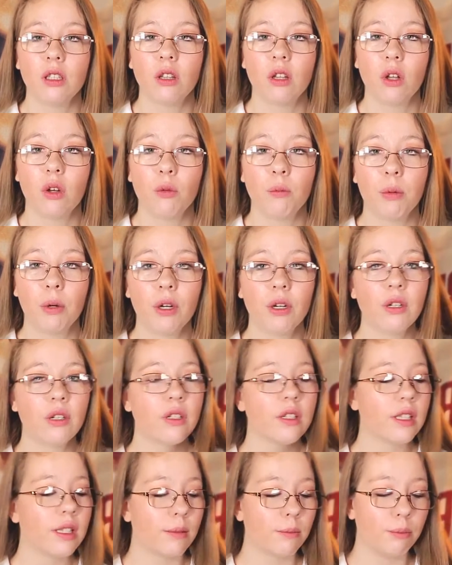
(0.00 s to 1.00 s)
Glow
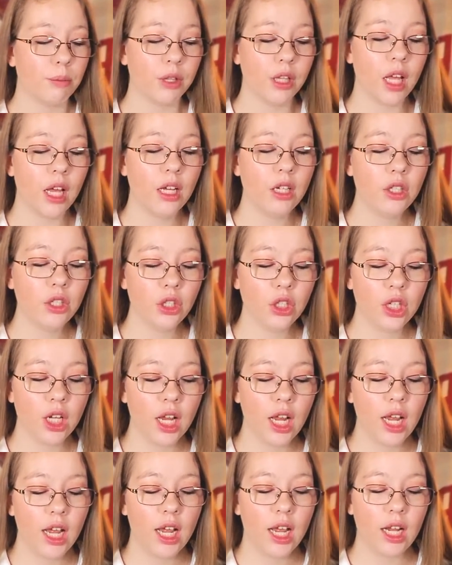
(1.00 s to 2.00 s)
Pearls Blush,
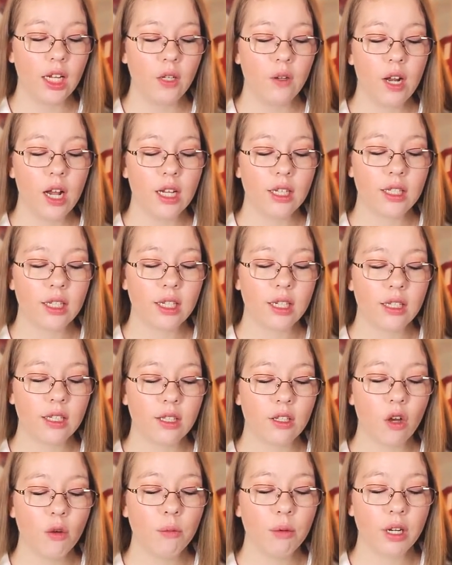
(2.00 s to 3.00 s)
and you guys, it is
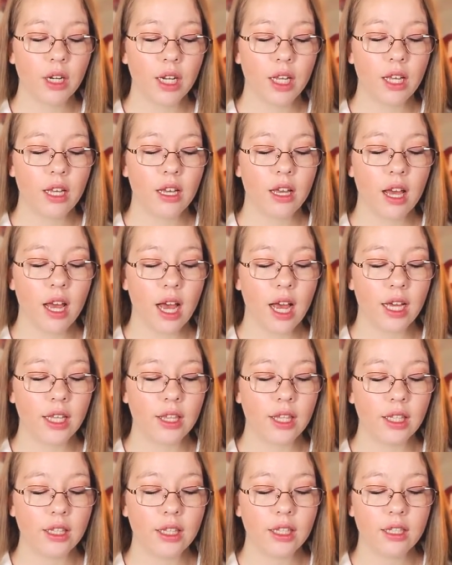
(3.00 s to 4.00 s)
so pretty. I
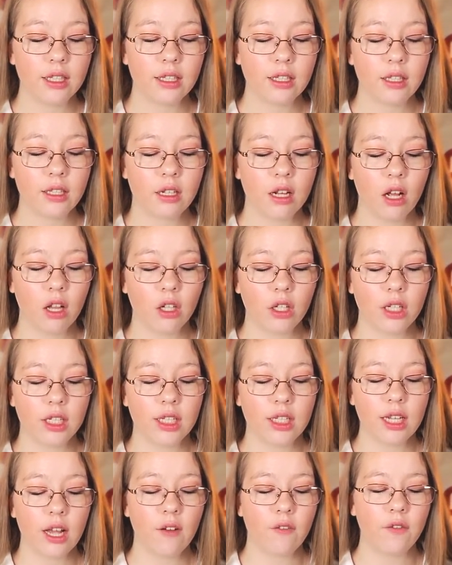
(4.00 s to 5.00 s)
think this color is
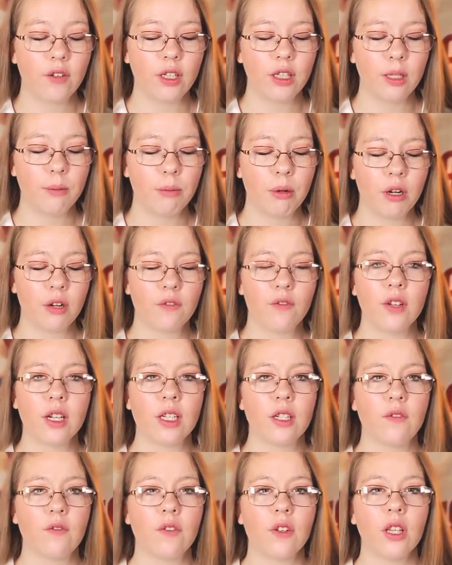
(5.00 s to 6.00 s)
definitely
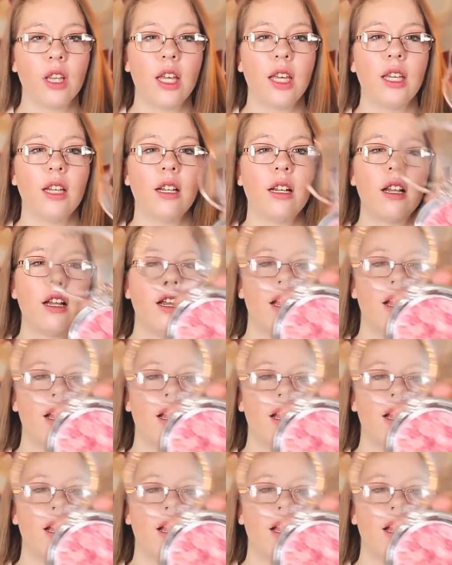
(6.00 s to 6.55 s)
perfect for like